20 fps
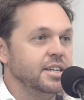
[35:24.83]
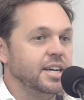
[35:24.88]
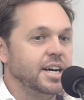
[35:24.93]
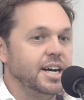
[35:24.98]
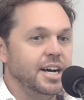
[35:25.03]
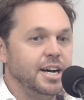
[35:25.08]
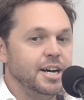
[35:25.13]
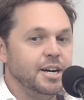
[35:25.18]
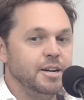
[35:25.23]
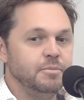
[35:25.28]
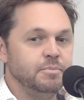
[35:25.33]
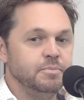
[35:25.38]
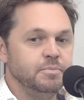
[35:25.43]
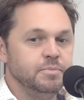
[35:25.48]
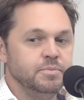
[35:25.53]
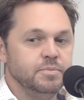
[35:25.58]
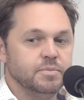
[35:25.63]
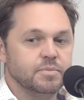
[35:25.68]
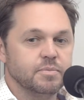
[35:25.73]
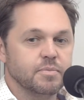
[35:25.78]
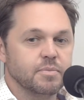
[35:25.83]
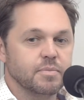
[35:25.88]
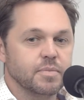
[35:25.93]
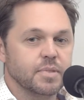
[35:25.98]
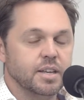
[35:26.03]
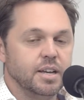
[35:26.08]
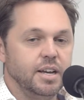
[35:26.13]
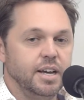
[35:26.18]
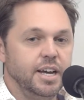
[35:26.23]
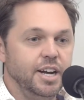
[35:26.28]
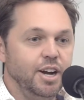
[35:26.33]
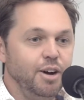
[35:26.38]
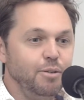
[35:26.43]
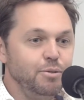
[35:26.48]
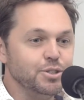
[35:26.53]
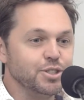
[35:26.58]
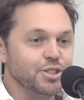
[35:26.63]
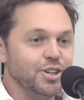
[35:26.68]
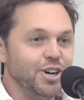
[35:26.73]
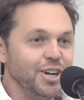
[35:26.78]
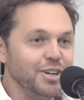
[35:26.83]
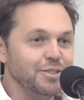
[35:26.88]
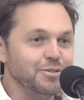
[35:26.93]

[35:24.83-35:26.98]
And I was kind